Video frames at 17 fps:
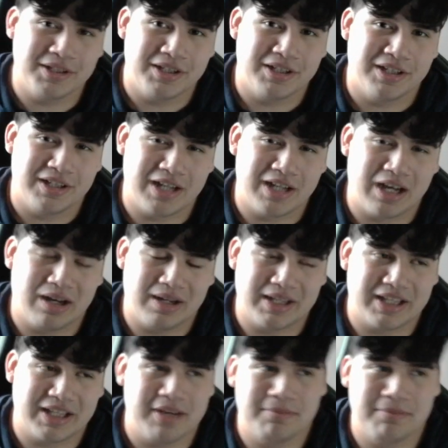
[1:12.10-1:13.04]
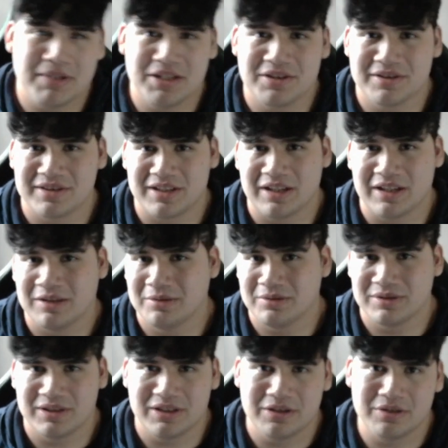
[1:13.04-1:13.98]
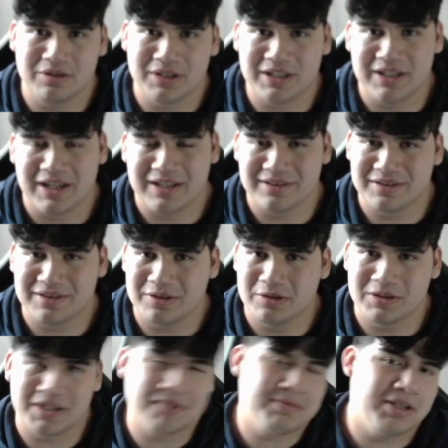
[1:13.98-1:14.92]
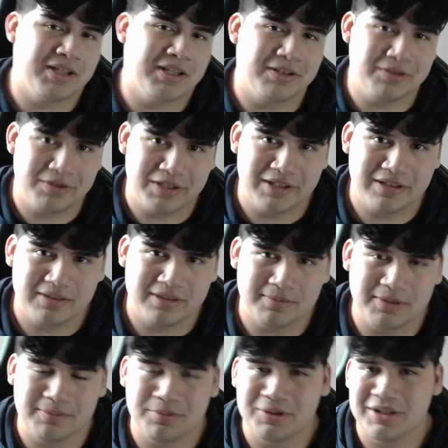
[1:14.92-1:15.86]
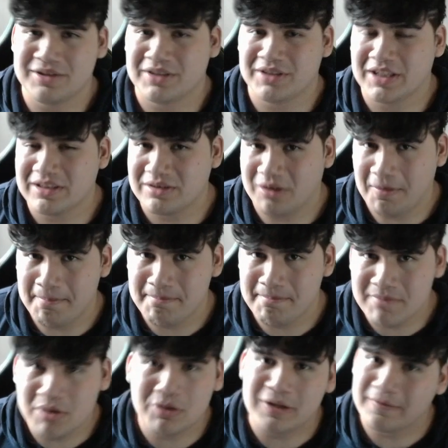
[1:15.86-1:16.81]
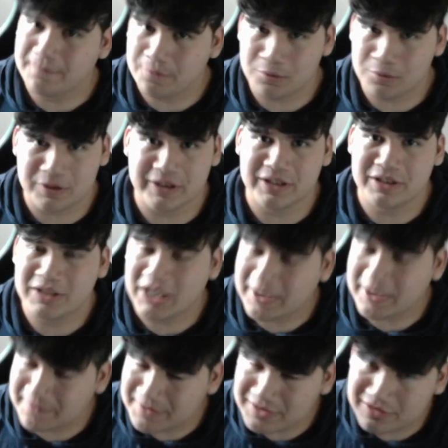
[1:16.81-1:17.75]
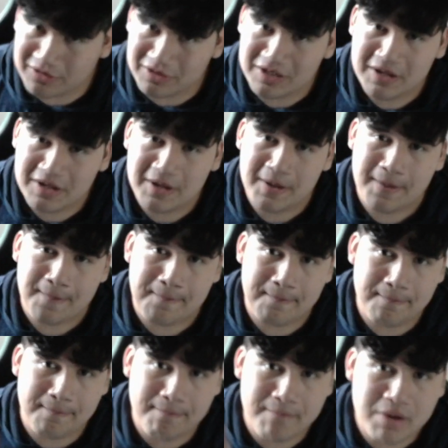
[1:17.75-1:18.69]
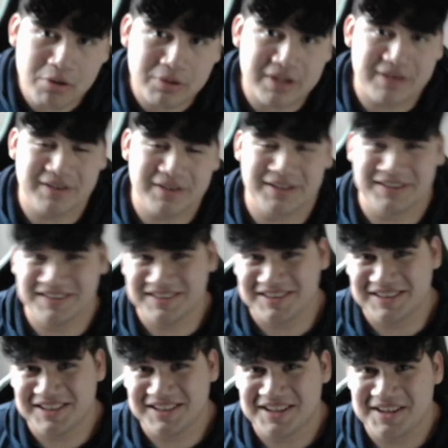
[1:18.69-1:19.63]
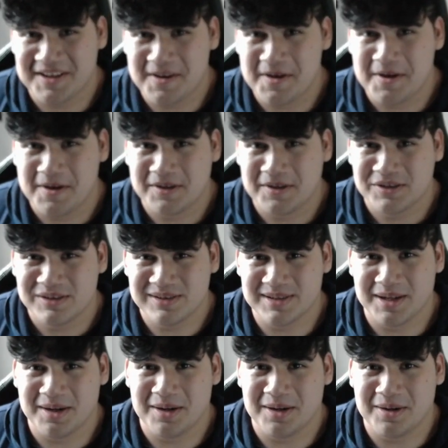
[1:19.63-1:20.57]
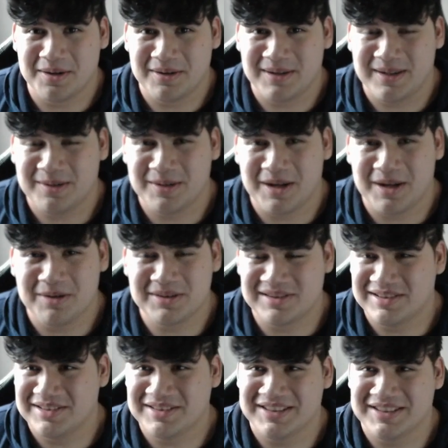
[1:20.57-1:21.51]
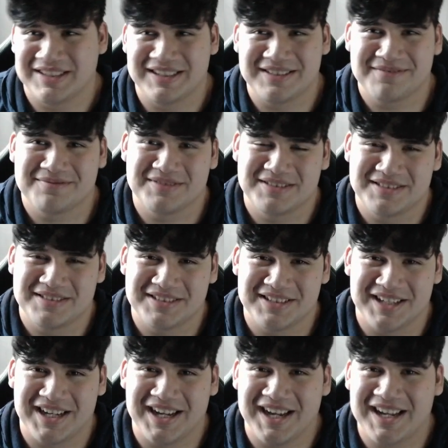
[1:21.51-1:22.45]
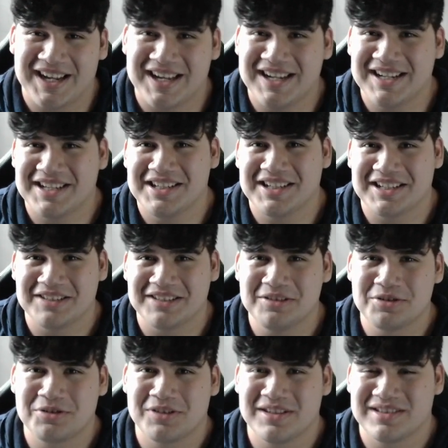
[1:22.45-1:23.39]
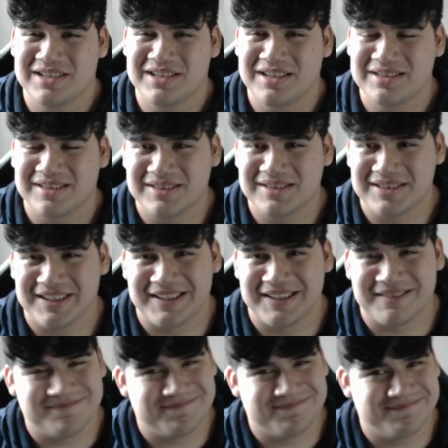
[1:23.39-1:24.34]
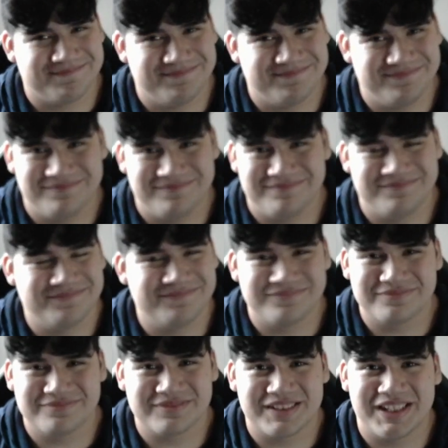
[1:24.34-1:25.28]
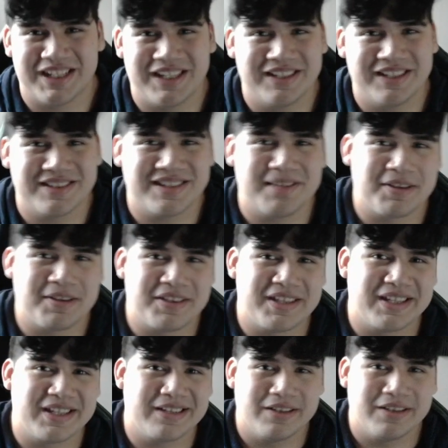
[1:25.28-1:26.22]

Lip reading: Now it can't be just kills, you know, getting high skills. It can be other things. But the point is, you gotta start milking Fortnite. You gotta start milking it. So I was sitting there like, I kind of got like a little stressed out. So I was like, nah, it's not my thing.